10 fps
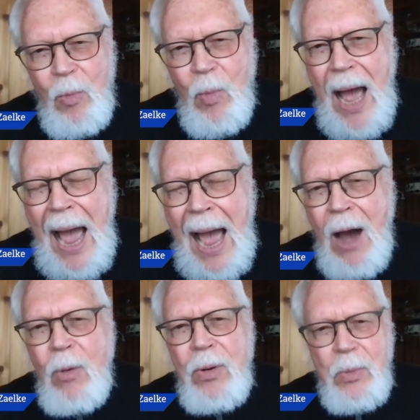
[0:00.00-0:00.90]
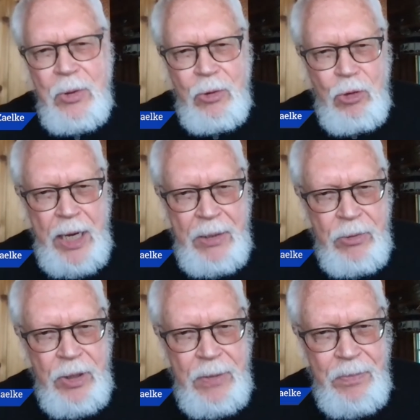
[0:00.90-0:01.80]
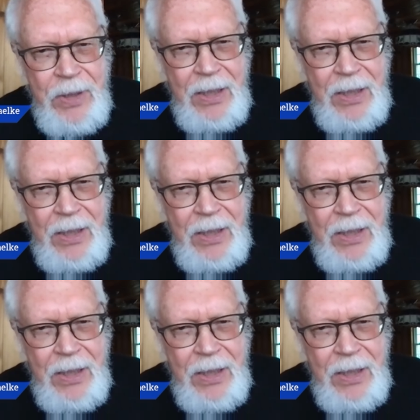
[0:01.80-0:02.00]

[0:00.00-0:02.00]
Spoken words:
how it was changing,